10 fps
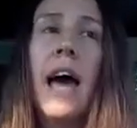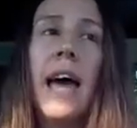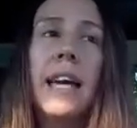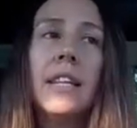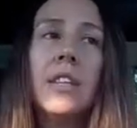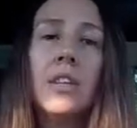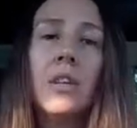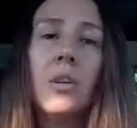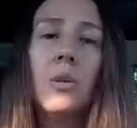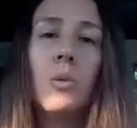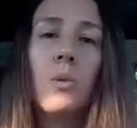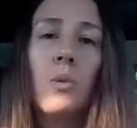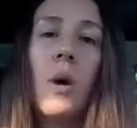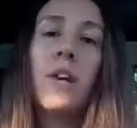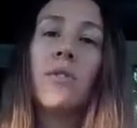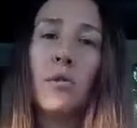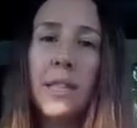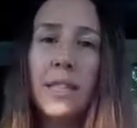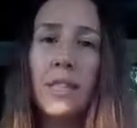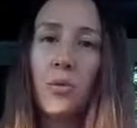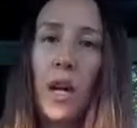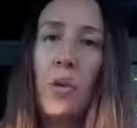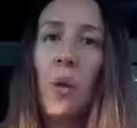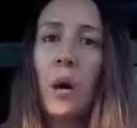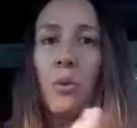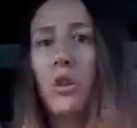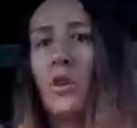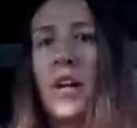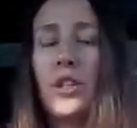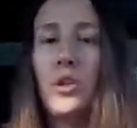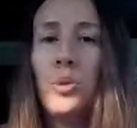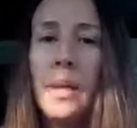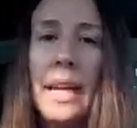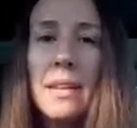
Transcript: And one of the reasons, right, why we're trying to